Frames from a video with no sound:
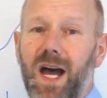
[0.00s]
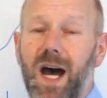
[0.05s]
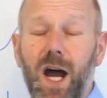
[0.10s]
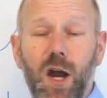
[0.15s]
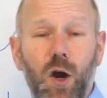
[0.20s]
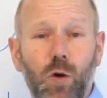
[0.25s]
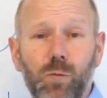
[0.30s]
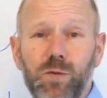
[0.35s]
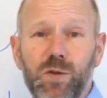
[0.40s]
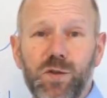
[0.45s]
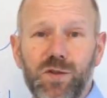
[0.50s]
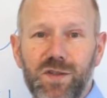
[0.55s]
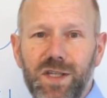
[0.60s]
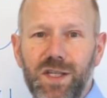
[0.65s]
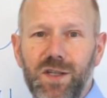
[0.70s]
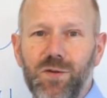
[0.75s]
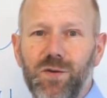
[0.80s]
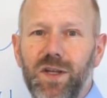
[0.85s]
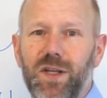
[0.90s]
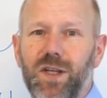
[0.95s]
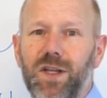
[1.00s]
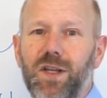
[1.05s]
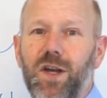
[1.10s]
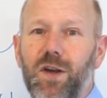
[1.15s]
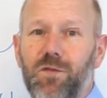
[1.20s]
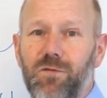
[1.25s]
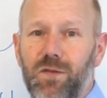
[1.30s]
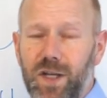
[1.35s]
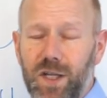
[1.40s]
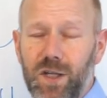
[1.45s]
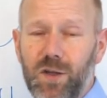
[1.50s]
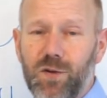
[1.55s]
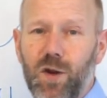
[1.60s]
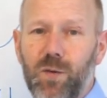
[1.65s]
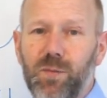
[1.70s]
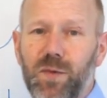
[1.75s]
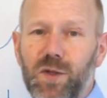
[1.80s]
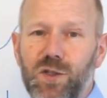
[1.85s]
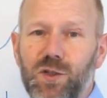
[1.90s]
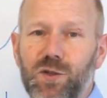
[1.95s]
I hope to see you in video
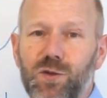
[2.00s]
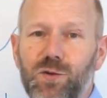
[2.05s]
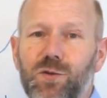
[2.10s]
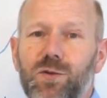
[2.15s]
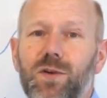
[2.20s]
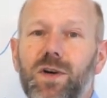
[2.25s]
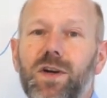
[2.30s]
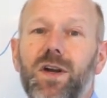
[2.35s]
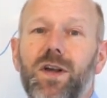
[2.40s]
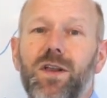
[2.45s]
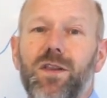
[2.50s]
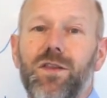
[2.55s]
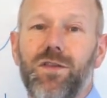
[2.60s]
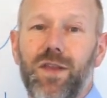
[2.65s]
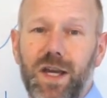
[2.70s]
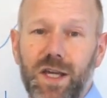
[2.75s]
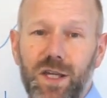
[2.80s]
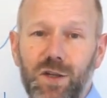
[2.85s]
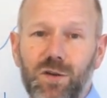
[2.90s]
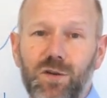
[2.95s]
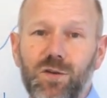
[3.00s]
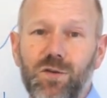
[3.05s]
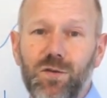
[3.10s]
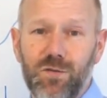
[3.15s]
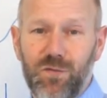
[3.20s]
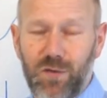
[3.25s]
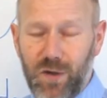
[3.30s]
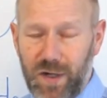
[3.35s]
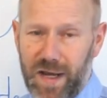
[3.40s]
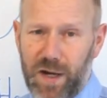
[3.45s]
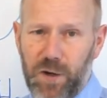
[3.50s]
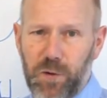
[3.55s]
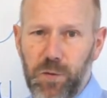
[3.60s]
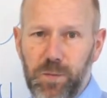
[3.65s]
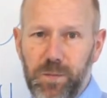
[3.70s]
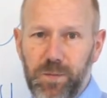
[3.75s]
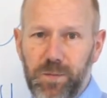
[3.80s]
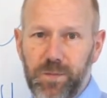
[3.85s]
number two. Thank you for now.